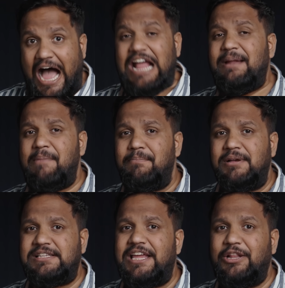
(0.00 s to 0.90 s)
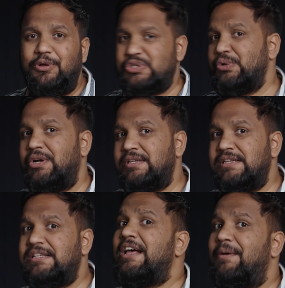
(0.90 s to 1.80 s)
I remember seeing those
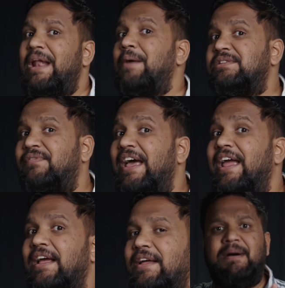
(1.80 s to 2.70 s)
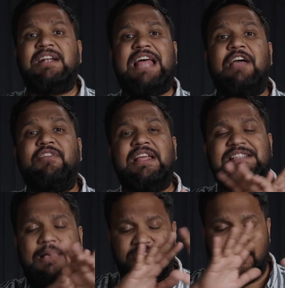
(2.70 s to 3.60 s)
notices when I was flying. But thankfully,
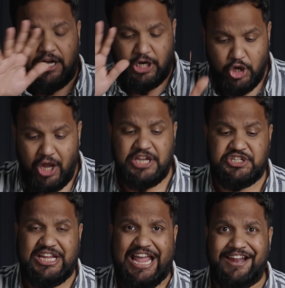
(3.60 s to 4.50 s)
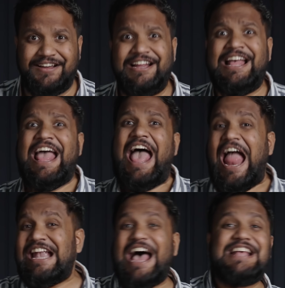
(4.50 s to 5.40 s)
Samsung acknowledged the error
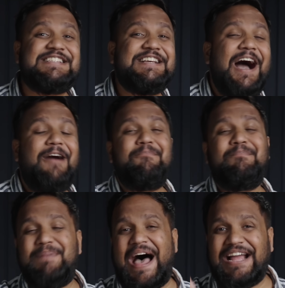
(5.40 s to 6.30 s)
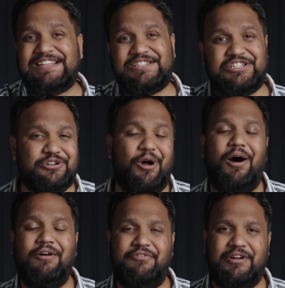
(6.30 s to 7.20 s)
and has come back
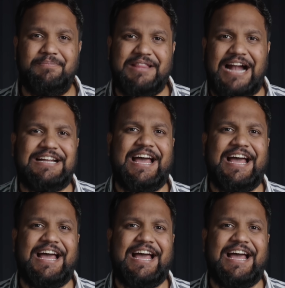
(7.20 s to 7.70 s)
strong from that